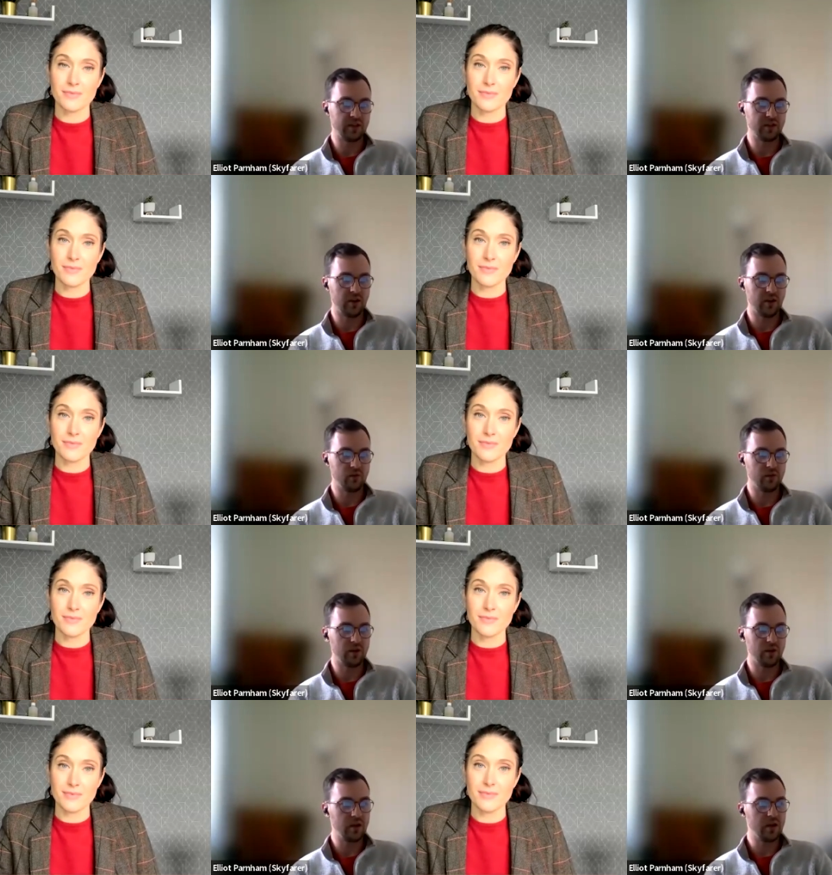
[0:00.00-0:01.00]
Speaker 1: years ago,
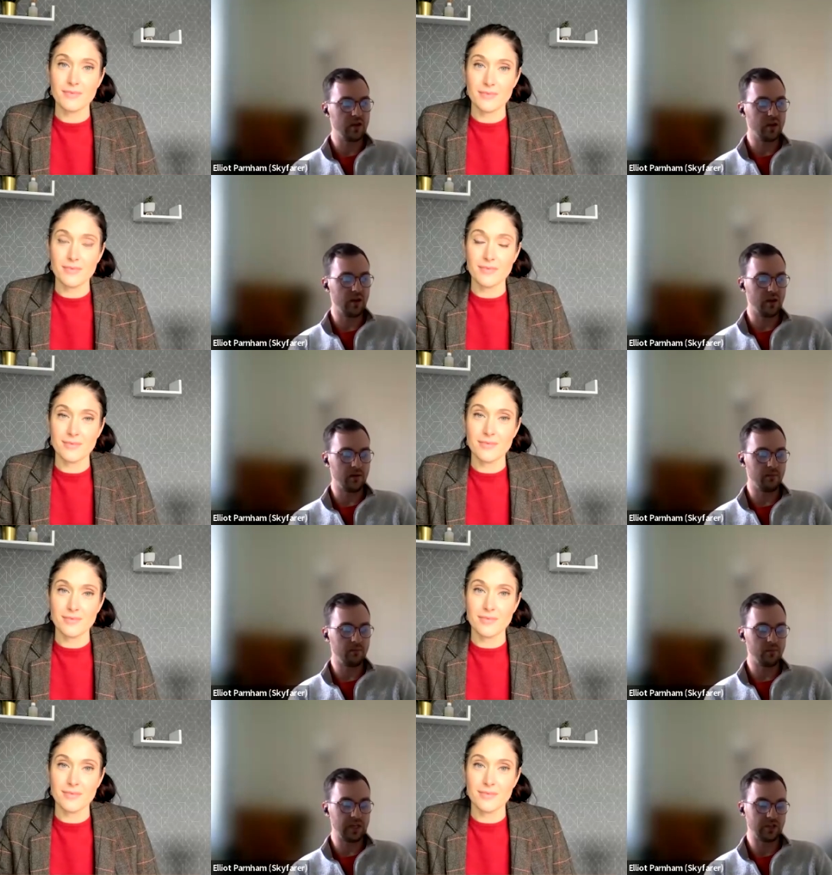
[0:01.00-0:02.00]
that
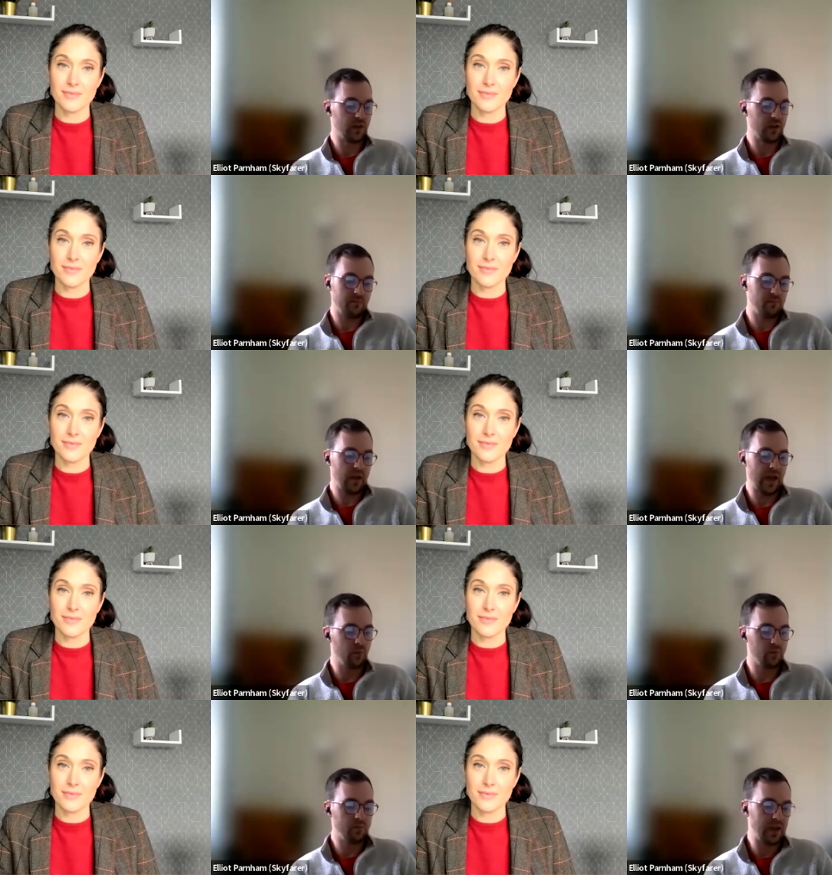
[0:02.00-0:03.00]
um, is going to
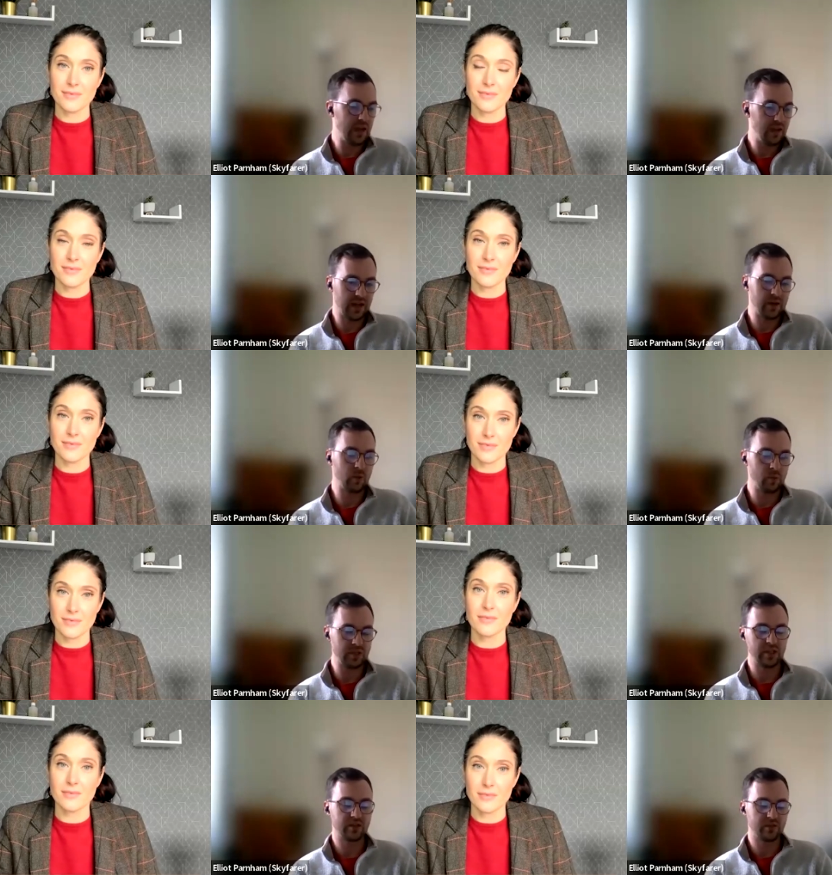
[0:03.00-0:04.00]
help me and help the
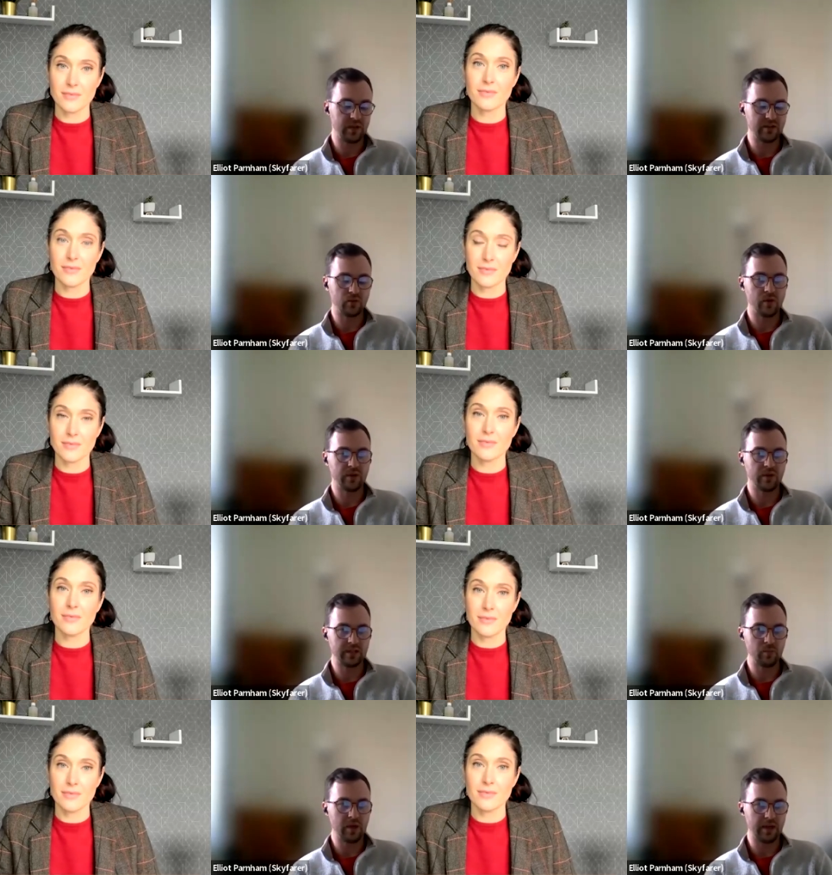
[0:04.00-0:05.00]
business get to where it
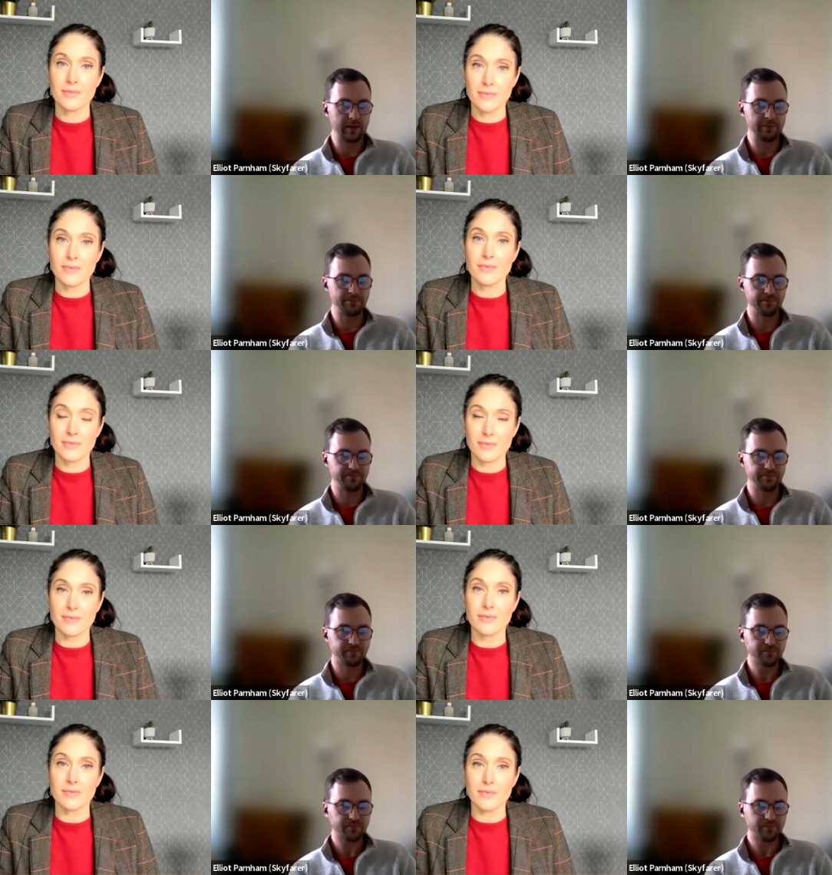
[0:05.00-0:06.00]
needs to be.
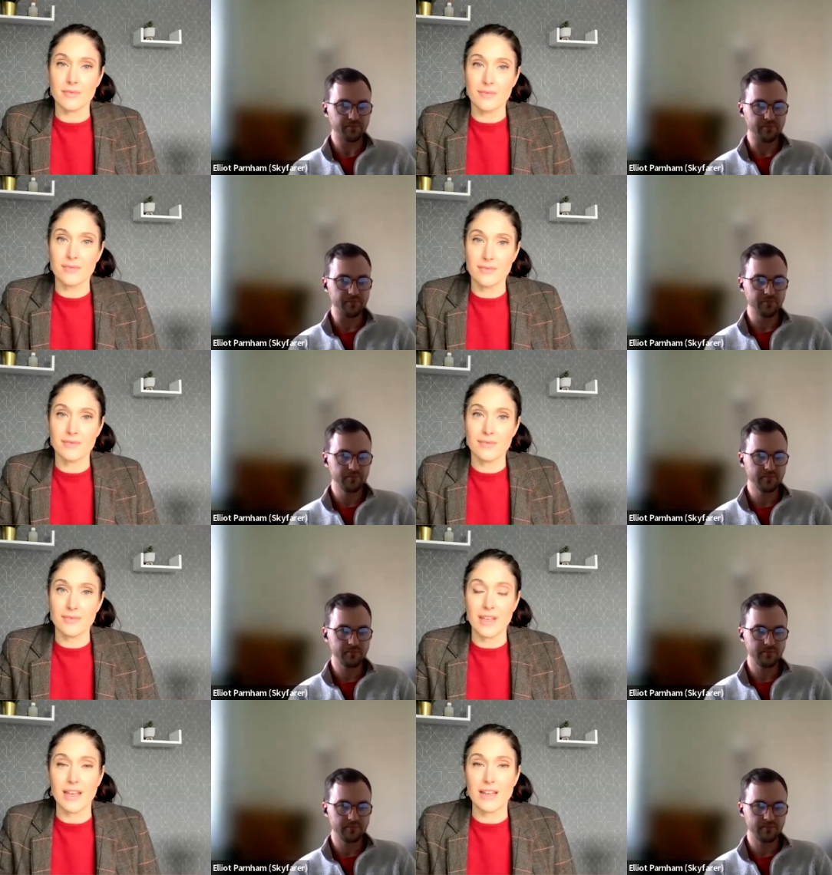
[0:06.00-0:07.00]
Speaker 2: Mm.
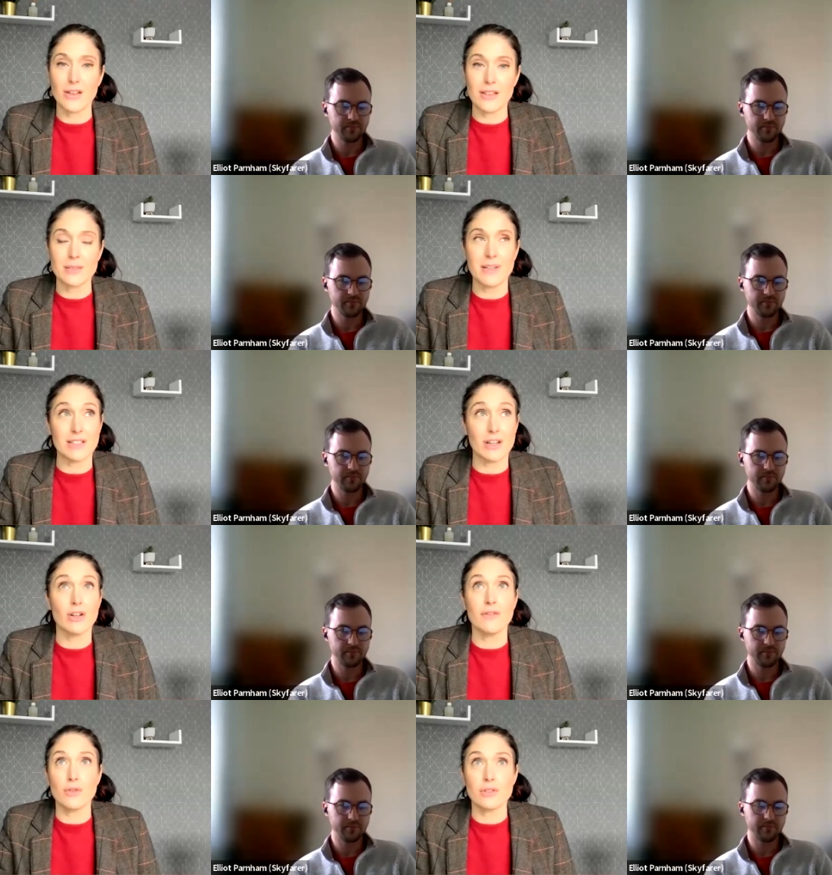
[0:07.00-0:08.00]
Yeah, no, that's amazing.
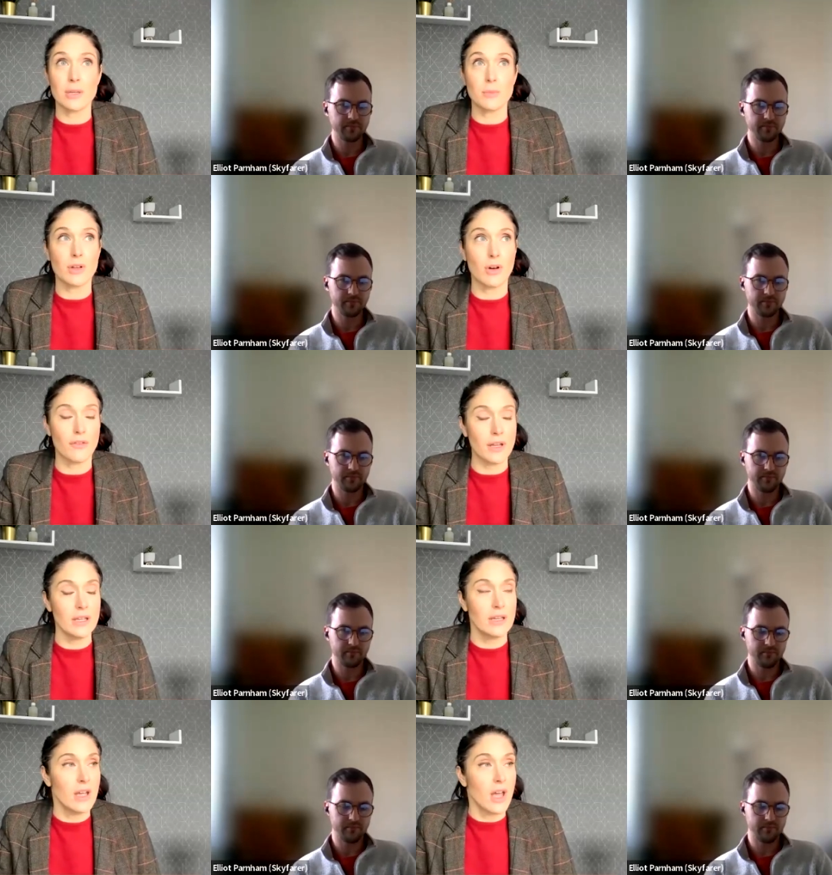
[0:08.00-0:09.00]
I love your tip with the
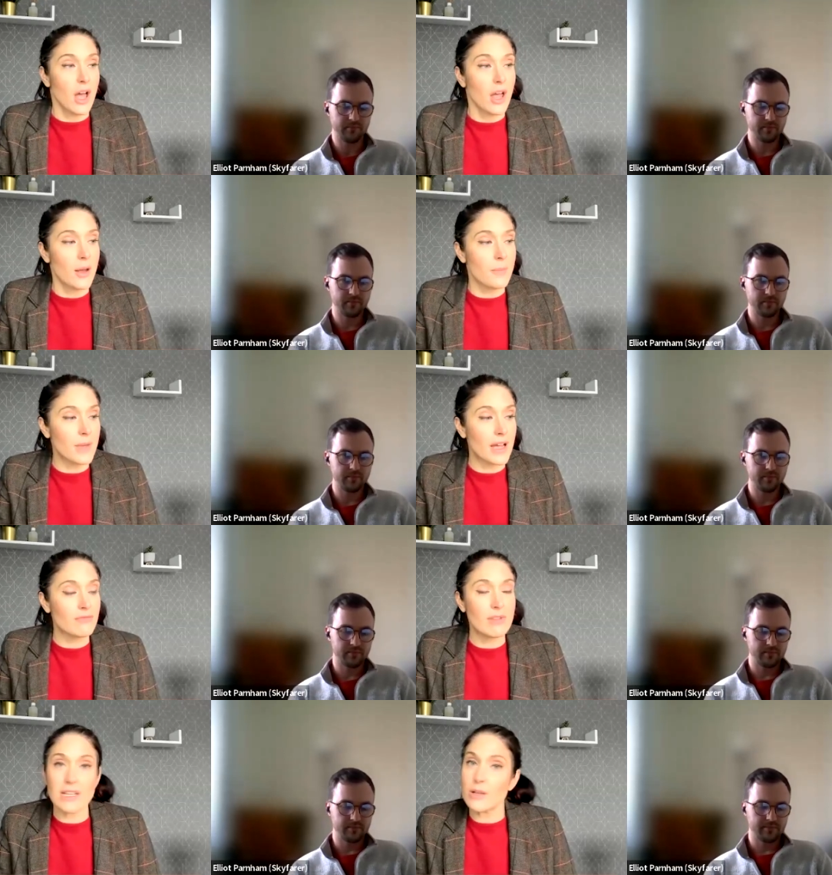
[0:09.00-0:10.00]
coffee um,
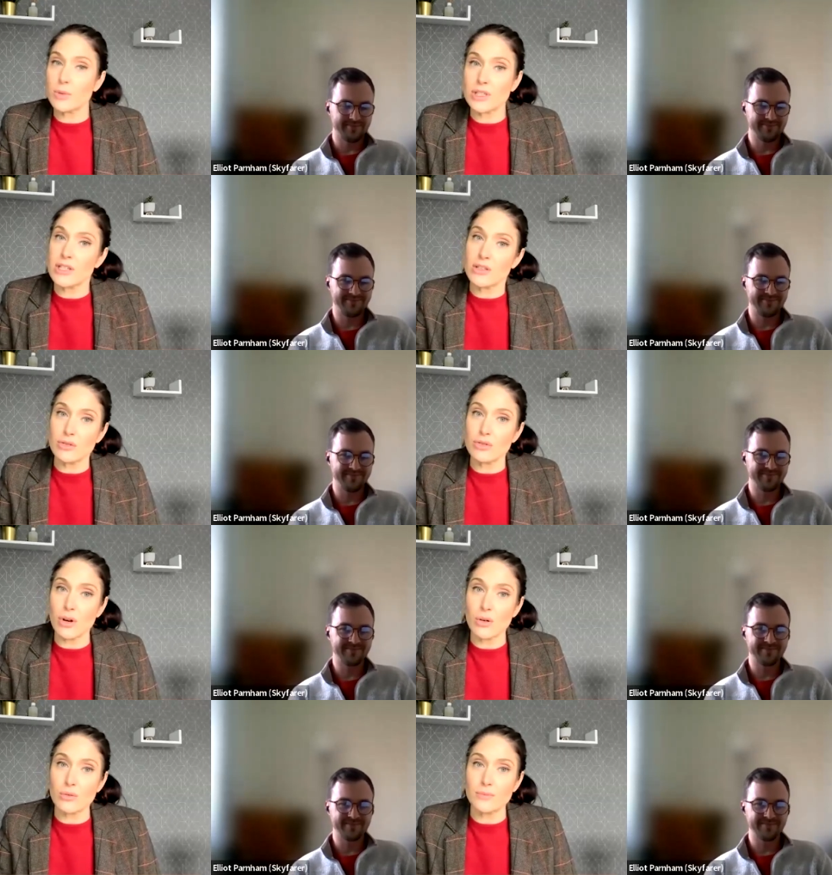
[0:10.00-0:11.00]
and relinquishing
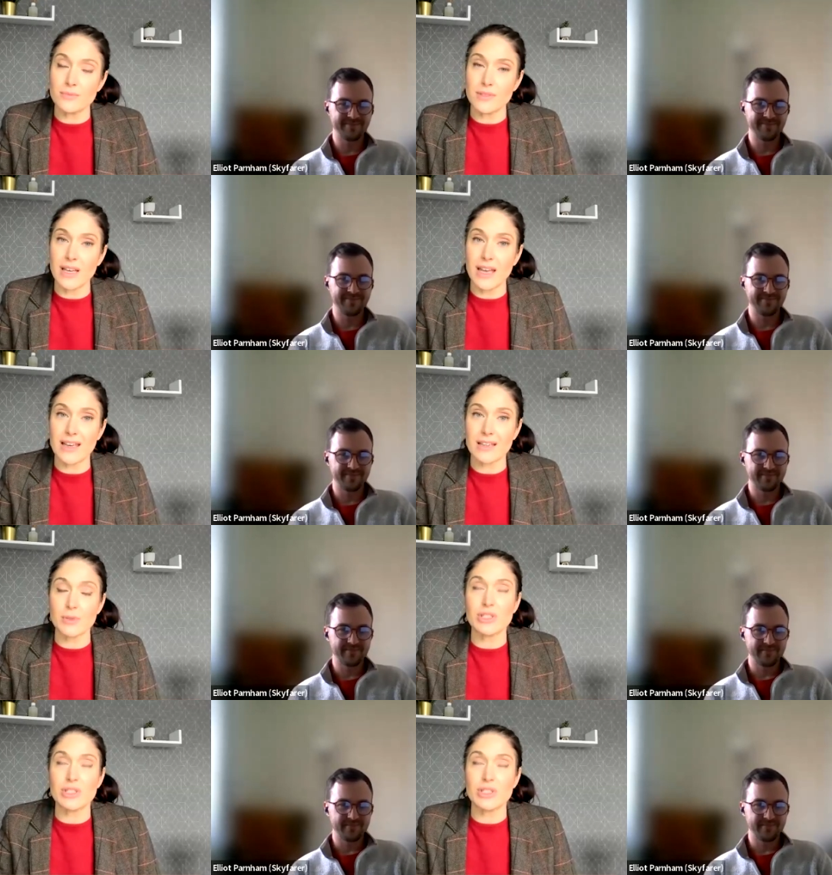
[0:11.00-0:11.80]
control. Yeah,